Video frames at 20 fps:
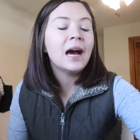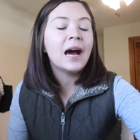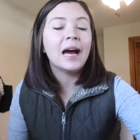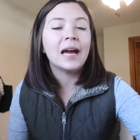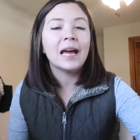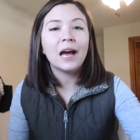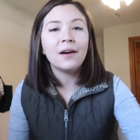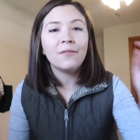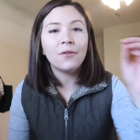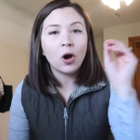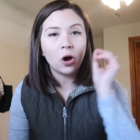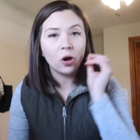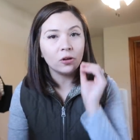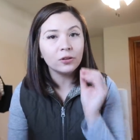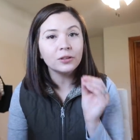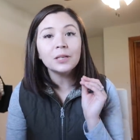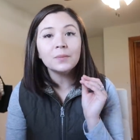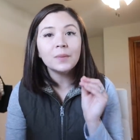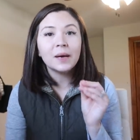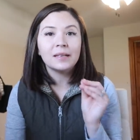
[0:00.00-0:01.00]
I have
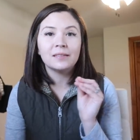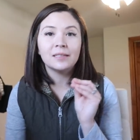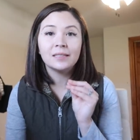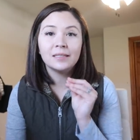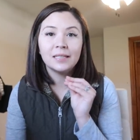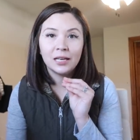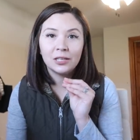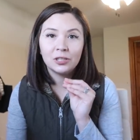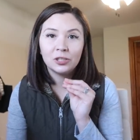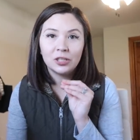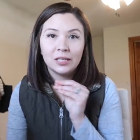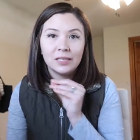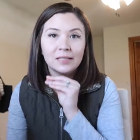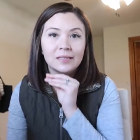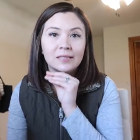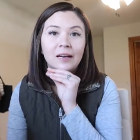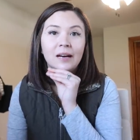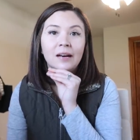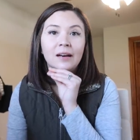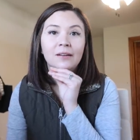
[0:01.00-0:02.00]
all the best
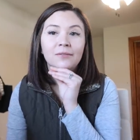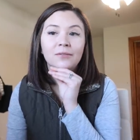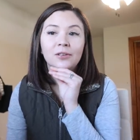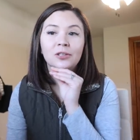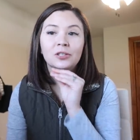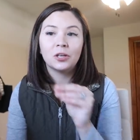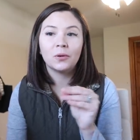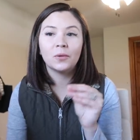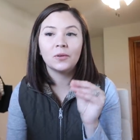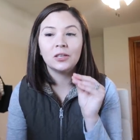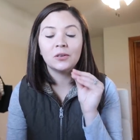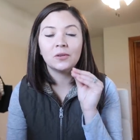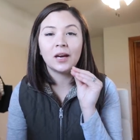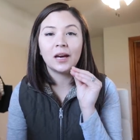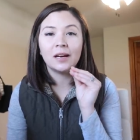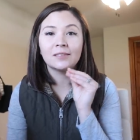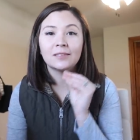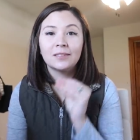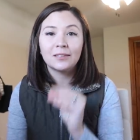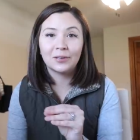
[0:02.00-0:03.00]
intentions of showing you
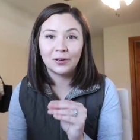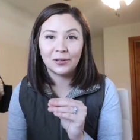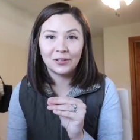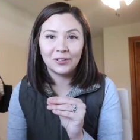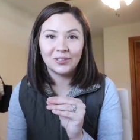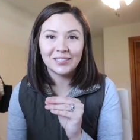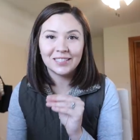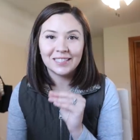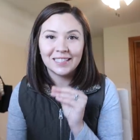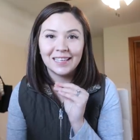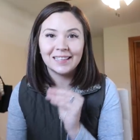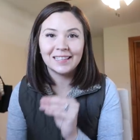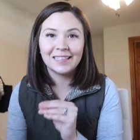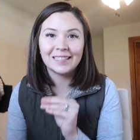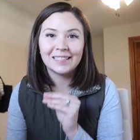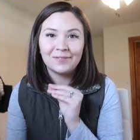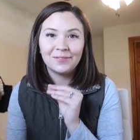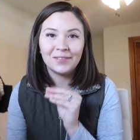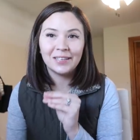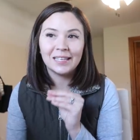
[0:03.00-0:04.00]
guys the girls in
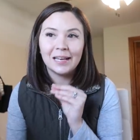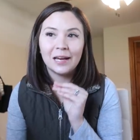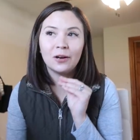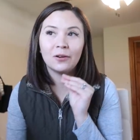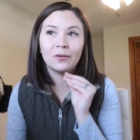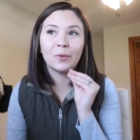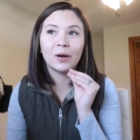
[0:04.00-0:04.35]
this video,